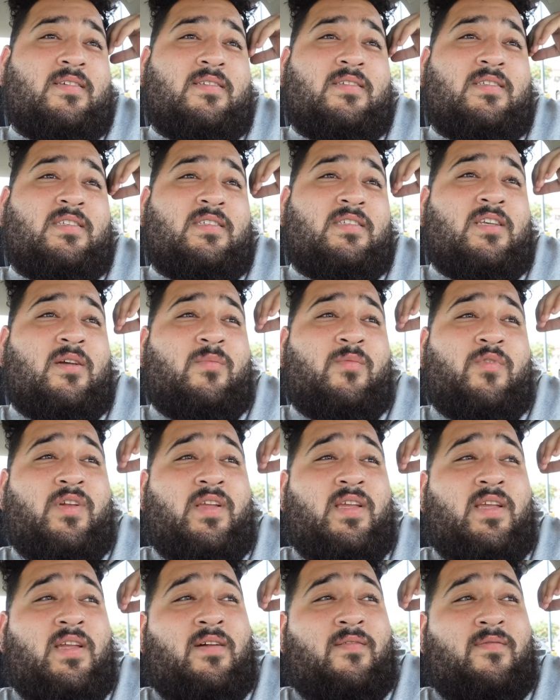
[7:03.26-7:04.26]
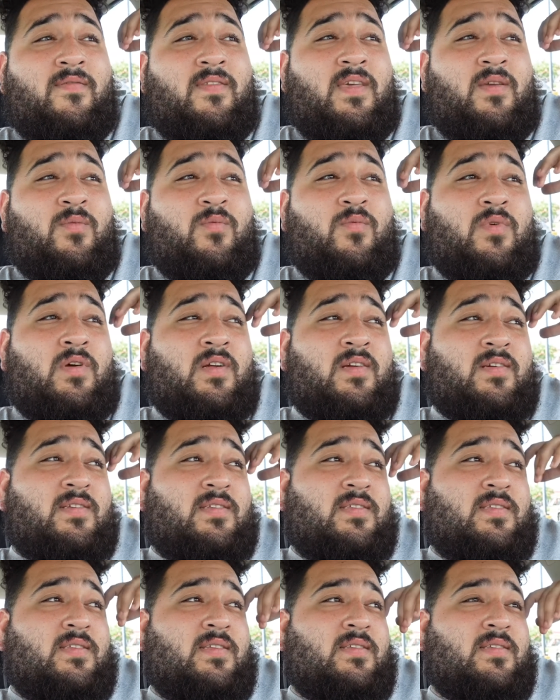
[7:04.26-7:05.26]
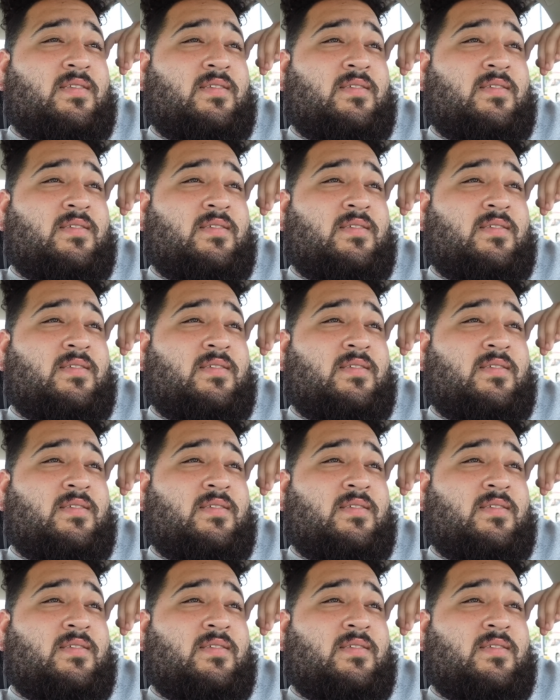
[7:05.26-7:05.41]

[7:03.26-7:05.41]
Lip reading: summary of the worst